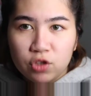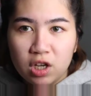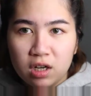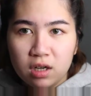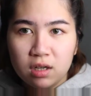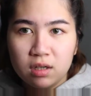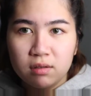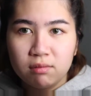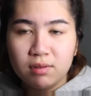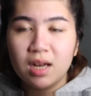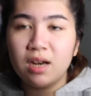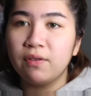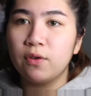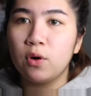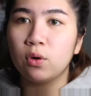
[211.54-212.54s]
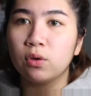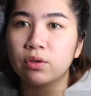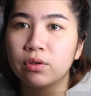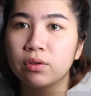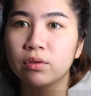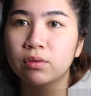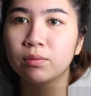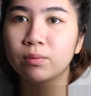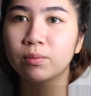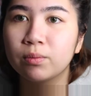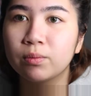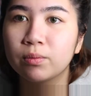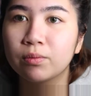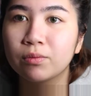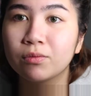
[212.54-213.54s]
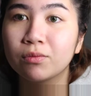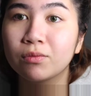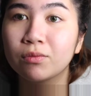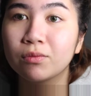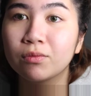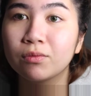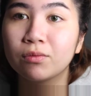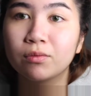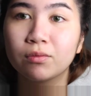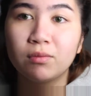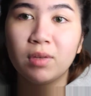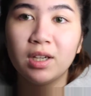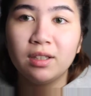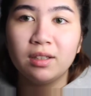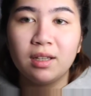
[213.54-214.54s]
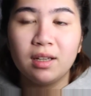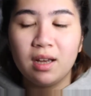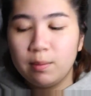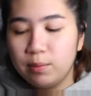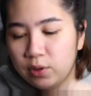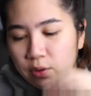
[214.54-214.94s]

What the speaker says: Sana focus. Pag hindi, I'm